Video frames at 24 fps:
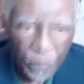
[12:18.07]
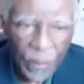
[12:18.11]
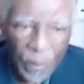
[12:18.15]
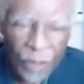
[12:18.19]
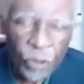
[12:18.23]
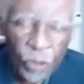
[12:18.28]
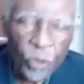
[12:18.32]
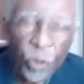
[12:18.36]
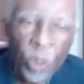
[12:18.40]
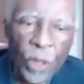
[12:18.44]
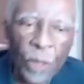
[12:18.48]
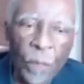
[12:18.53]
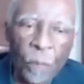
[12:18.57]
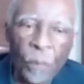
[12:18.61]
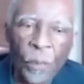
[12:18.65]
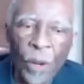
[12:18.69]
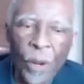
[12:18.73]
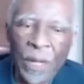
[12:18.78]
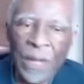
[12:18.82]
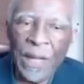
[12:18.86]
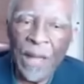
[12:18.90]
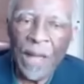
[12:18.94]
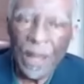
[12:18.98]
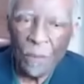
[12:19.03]
So the
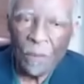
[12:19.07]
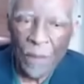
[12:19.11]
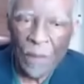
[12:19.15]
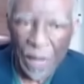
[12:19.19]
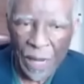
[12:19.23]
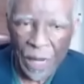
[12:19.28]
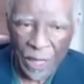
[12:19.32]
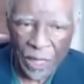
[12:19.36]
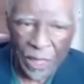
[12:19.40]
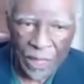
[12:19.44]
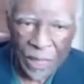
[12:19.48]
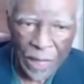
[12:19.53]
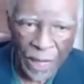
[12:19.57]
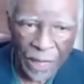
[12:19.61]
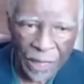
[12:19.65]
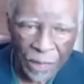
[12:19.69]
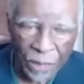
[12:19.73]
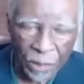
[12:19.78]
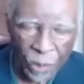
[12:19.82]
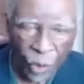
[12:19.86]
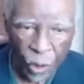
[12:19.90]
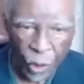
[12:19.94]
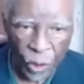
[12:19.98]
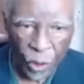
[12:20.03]
point I made then,
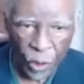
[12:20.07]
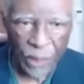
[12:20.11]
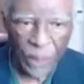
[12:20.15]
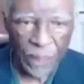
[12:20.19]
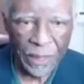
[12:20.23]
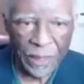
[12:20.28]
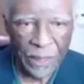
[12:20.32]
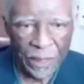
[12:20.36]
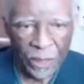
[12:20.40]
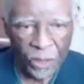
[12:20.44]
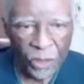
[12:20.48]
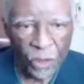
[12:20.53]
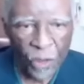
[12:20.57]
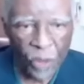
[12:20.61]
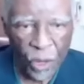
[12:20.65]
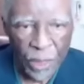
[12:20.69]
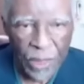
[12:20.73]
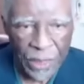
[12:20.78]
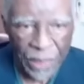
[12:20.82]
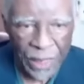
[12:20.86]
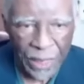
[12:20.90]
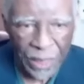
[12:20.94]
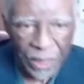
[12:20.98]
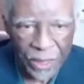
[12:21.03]
Cole, in this
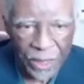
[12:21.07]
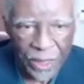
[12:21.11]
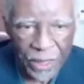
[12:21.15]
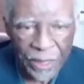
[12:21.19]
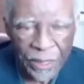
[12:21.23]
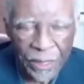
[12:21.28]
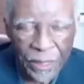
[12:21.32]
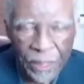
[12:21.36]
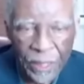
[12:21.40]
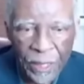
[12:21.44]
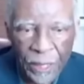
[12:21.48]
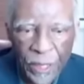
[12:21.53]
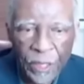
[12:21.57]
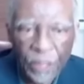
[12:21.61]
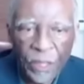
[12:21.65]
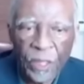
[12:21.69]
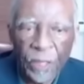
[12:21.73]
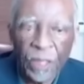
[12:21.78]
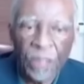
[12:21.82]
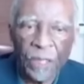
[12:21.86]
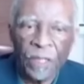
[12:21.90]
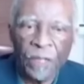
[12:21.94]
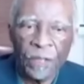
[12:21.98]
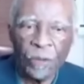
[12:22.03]
context,
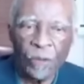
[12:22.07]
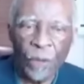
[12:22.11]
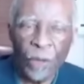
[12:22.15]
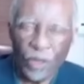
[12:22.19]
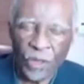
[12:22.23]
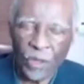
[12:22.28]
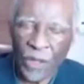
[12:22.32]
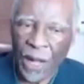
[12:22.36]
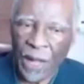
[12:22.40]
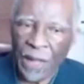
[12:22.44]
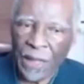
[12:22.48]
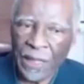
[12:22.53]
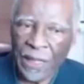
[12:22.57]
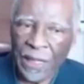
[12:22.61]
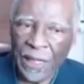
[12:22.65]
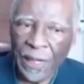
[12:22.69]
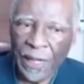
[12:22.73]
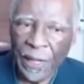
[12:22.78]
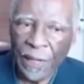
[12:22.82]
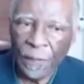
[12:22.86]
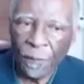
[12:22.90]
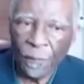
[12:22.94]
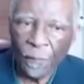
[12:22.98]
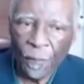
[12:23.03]
was
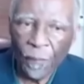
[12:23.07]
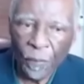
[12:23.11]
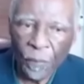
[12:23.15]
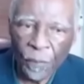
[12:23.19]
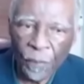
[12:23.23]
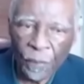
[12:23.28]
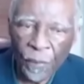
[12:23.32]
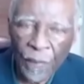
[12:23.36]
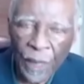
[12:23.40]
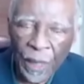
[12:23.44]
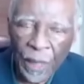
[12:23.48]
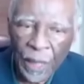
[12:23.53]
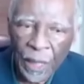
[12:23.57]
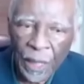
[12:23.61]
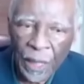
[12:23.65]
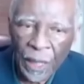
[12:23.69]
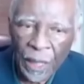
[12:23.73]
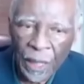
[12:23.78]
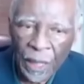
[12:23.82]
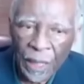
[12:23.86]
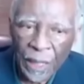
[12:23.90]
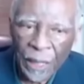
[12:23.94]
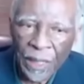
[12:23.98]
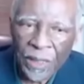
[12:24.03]
that
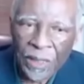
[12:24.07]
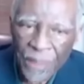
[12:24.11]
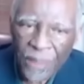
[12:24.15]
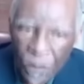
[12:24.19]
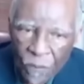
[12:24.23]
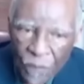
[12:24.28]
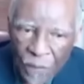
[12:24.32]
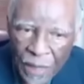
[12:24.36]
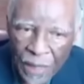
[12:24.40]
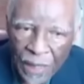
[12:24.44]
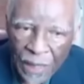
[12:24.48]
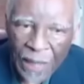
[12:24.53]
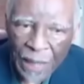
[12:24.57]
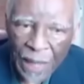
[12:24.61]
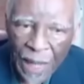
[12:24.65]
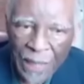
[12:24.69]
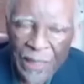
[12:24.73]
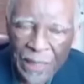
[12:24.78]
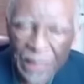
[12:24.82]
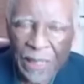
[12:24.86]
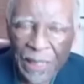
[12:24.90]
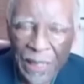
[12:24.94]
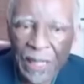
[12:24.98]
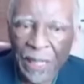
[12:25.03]
it's something
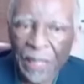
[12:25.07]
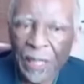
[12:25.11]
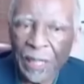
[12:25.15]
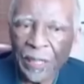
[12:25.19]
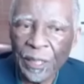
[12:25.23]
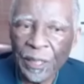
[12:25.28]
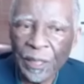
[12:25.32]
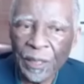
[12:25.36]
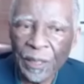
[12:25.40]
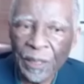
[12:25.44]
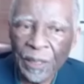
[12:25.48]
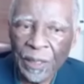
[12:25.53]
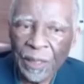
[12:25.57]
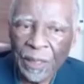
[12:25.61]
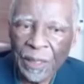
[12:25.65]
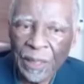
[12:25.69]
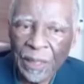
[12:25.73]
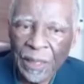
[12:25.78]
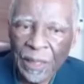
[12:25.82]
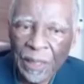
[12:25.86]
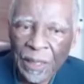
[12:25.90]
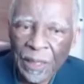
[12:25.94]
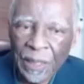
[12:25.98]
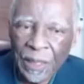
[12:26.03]
that
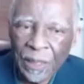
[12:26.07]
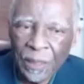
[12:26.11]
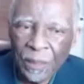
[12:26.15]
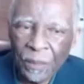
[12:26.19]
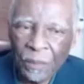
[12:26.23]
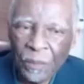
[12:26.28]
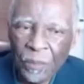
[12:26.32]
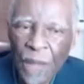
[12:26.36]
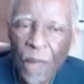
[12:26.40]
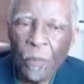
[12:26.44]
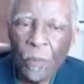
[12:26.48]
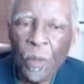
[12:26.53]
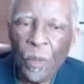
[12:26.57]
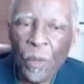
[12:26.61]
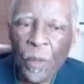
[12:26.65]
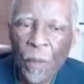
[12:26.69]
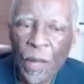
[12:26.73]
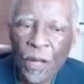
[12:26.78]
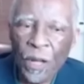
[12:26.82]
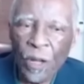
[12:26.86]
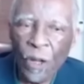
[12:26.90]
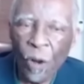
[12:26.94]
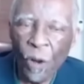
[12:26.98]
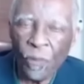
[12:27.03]
maybe
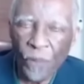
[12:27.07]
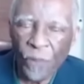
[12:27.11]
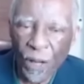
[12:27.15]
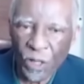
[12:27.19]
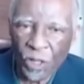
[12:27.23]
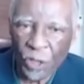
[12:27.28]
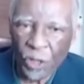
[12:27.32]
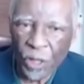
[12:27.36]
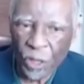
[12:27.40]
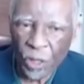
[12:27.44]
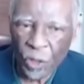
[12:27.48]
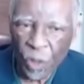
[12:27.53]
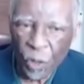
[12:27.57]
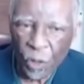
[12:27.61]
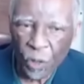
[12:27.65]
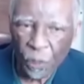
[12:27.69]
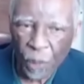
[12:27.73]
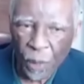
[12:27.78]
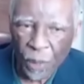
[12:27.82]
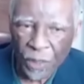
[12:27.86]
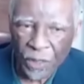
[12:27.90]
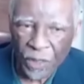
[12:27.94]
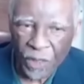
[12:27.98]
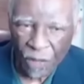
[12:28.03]
many of us did not
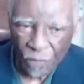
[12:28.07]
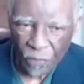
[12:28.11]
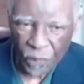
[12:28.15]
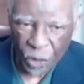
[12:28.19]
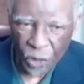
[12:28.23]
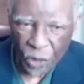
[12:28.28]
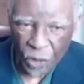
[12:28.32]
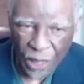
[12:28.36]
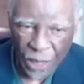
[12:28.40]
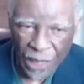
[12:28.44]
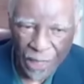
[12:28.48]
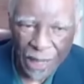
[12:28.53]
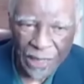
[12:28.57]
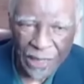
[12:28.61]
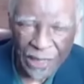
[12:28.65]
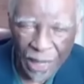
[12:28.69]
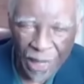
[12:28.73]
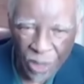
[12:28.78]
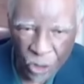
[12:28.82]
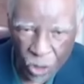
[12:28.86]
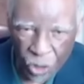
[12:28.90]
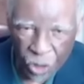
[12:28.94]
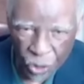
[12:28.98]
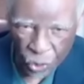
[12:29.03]
pay sufficient
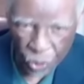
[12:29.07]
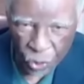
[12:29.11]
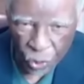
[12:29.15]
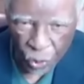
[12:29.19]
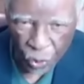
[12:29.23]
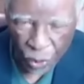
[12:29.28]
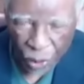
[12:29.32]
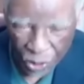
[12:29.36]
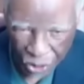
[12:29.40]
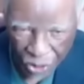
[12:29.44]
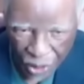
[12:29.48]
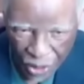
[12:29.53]
attention to, was